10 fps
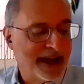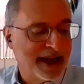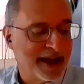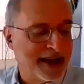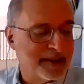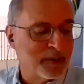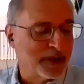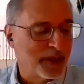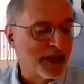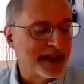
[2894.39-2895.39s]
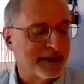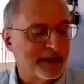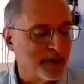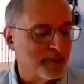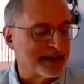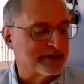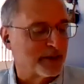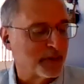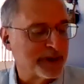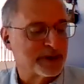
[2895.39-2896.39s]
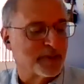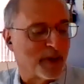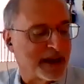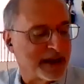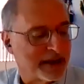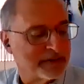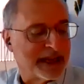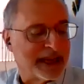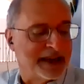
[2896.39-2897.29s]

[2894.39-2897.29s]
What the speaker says: I want to thank you, Ambassador Luis Moreno